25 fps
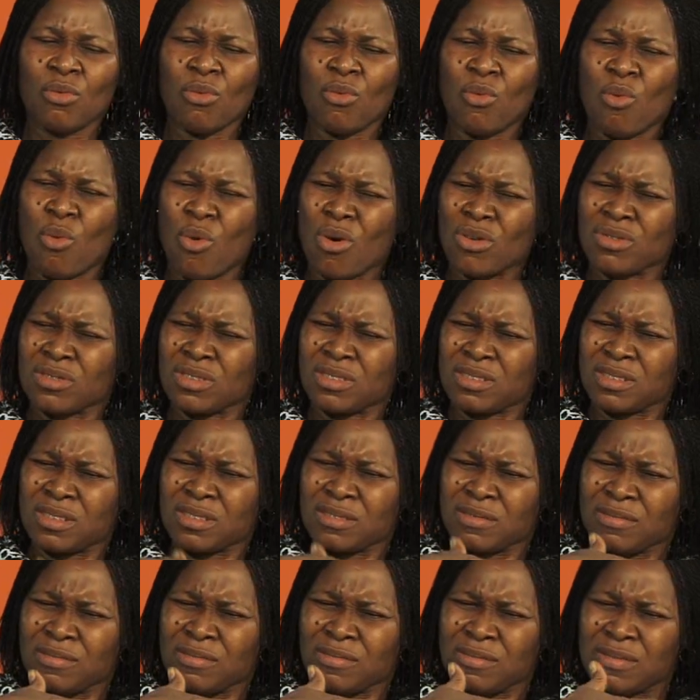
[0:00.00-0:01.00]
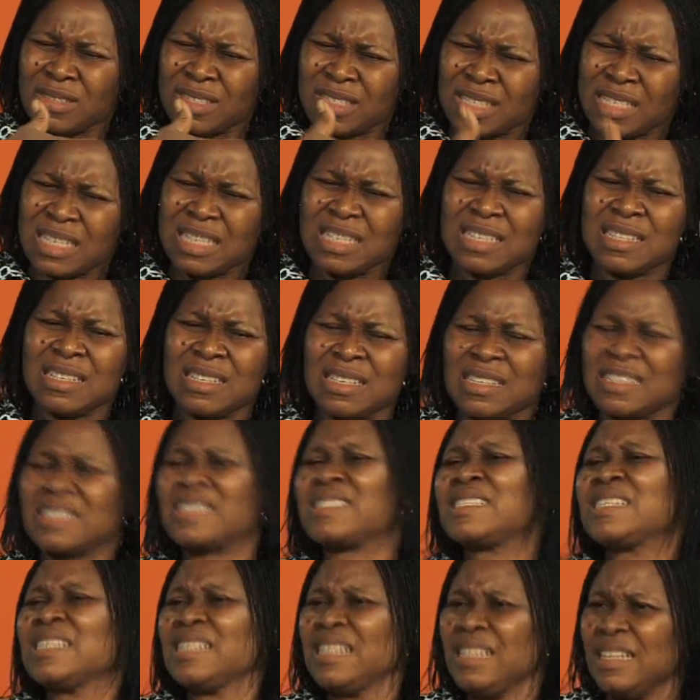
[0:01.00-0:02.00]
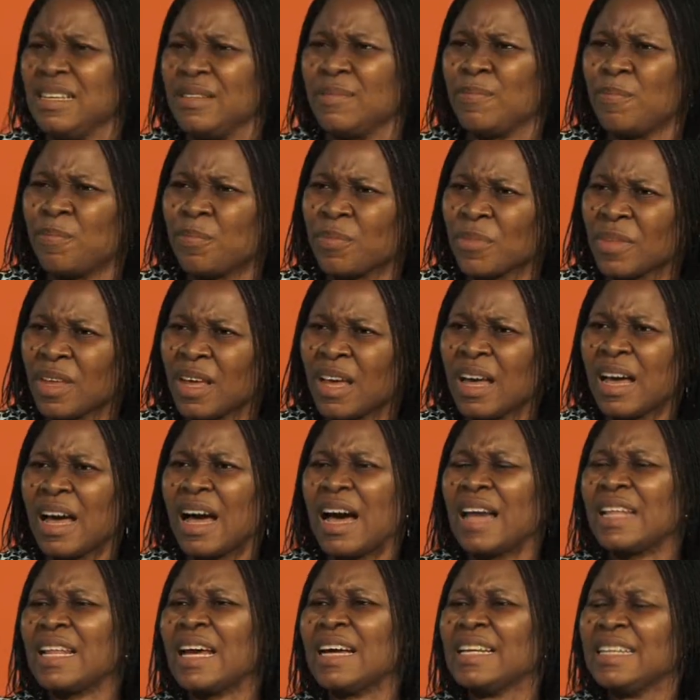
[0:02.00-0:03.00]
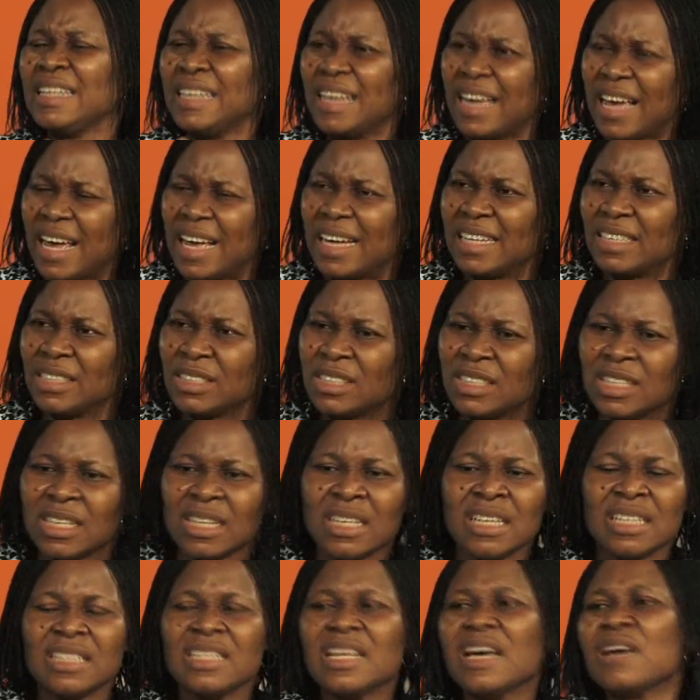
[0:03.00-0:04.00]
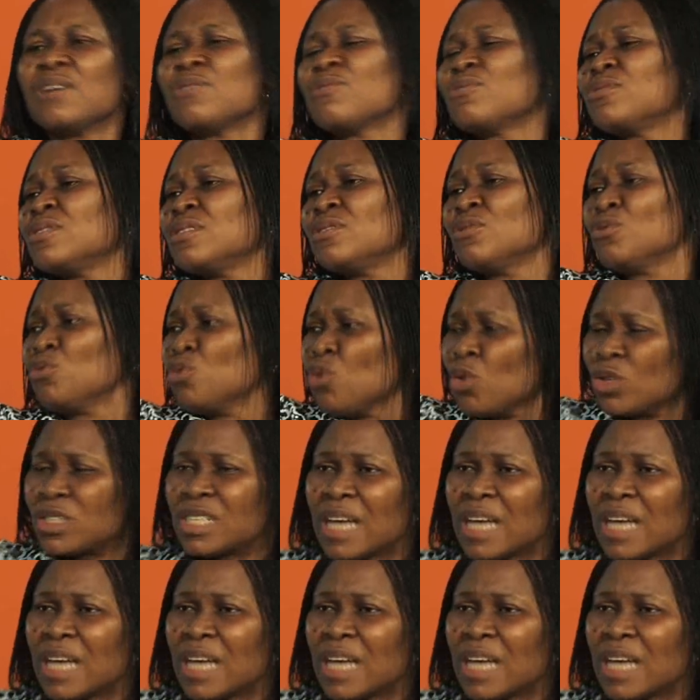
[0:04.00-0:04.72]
was seen stealing, and at the end, no